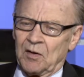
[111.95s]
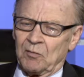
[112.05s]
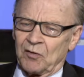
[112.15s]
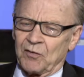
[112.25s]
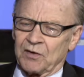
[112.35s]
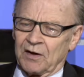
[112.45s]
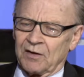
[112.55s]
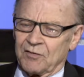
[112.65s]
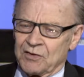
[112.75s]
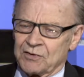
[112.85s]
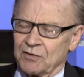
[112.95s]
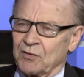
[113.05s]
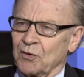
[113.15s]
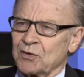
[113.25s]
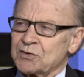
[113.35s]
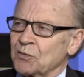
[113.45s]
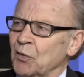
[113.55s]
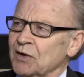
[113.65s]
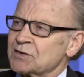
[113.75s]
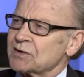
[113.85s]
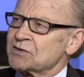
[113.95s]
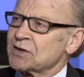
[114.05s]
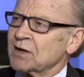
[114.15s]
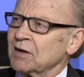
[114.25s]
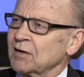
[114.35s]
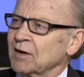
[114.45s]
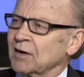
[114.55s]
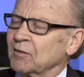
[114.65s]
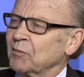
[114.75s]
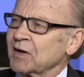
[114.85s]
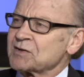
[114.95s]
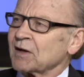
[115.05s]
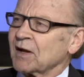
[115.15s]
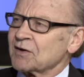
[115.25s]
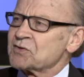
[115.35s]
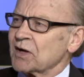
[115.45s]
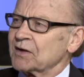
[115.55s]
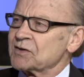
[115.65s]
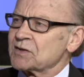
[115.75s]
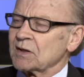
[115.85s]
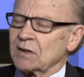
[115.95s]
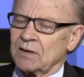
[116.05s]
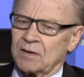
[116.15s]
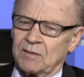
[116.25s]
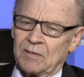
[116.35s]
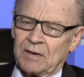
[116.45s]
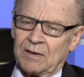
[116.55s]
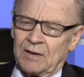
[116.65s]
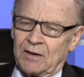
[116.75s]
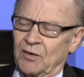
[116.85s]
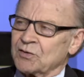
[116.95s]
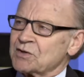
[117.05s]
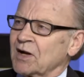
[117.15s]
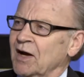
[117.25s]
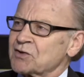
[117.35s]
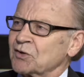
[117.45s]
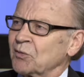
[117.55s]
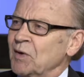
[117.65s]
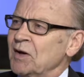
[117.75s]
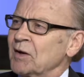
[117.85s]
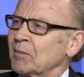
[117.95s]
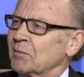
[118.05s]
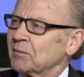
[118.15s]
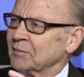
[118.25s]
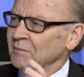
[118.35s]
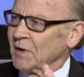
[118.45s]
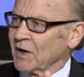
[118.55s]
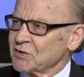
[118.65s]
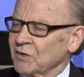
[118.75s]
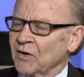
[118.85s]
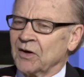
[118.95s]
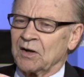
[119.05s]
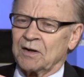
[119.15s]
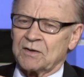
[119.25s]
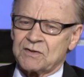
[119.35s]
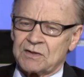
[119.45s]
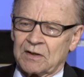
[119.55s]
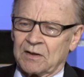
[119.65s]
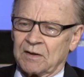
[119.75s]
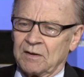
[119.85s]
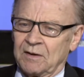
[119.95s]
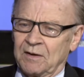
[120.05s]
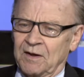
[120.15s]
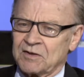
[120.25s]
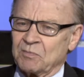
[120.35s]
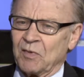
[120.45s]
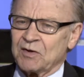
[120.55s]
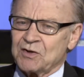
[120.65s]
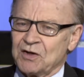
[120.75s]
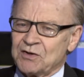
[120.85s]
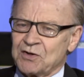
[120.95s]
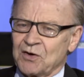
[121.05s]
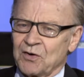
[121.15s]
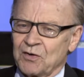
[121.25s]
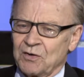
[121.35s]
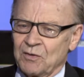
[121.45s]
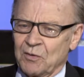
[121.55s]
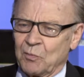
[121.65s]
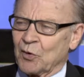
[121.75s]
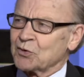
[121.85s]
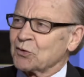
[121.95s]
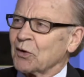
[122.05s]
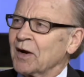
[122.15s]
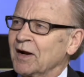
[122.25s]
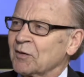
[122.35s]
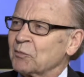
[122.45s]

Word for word: But for television, of course, the presidency makes a lot of sense. You know, it's a national medium, national audience. It's much easier to portray in